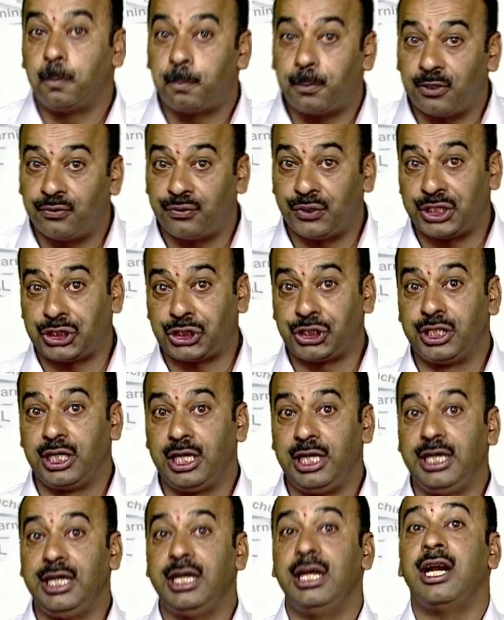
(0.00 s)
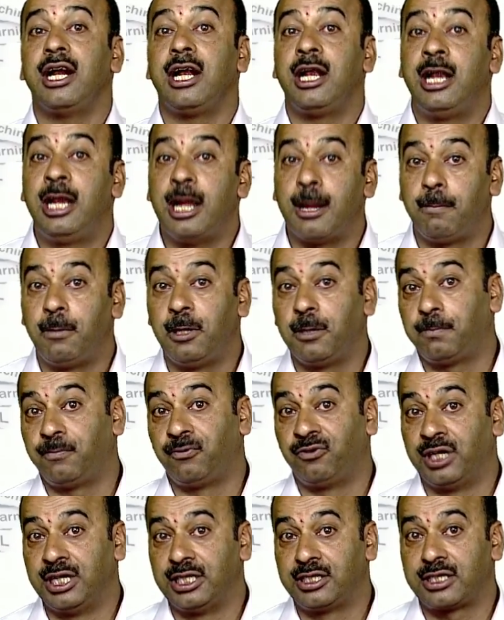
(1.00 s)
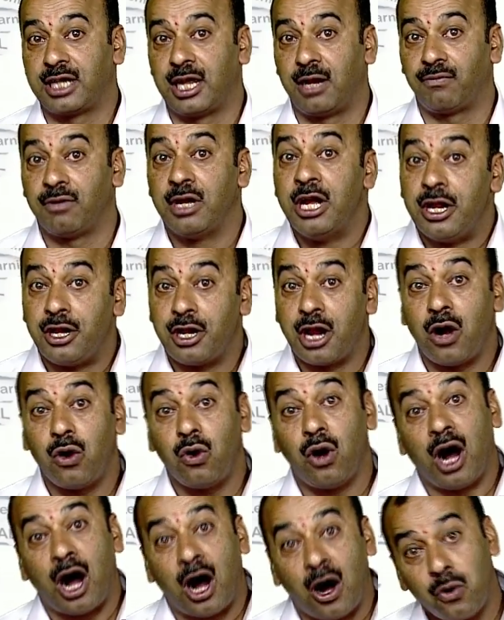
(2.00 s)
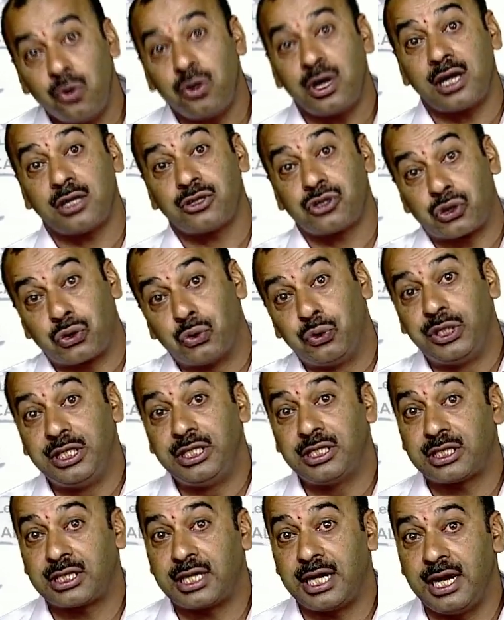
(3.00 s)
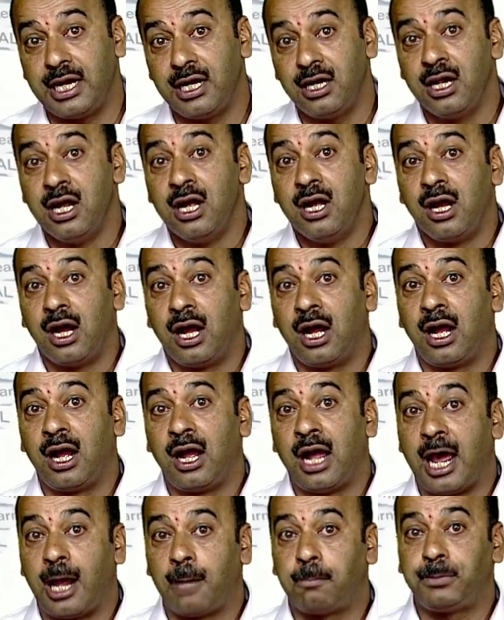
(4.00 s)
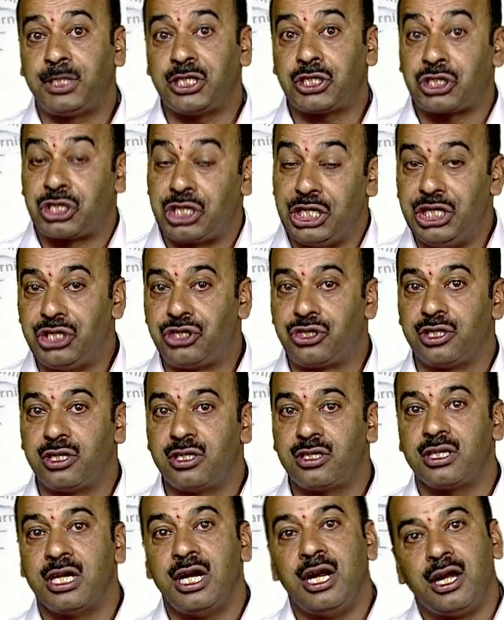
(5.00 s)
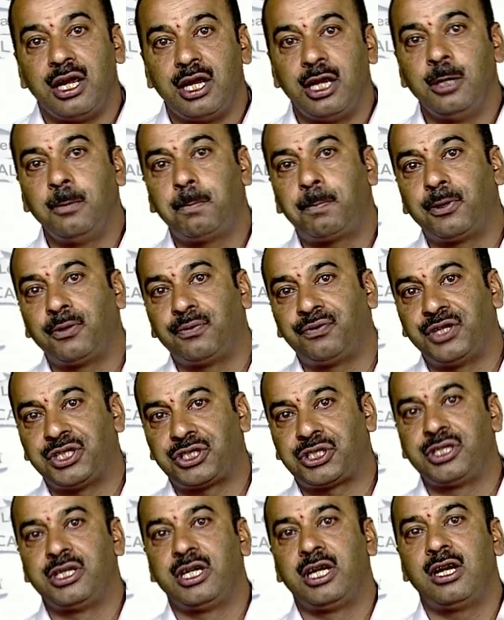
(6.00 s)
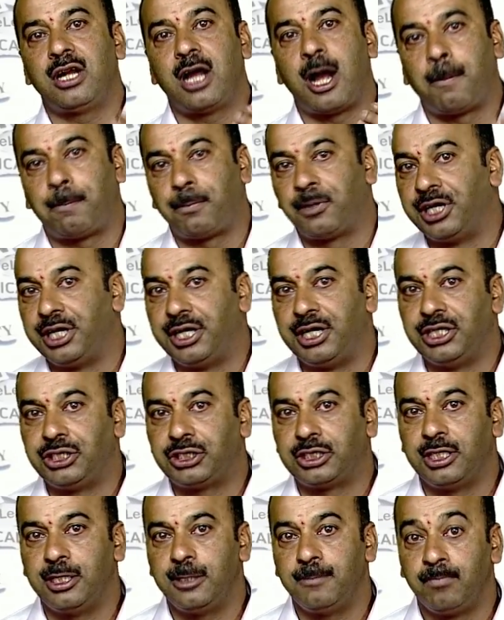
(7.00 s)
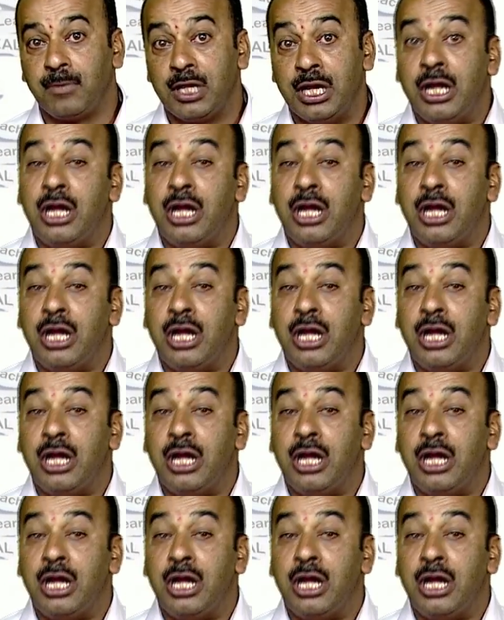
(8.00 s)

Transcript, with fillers: to professionally develop oneself. Now, how students can uh, help the teachers in professional upgradation?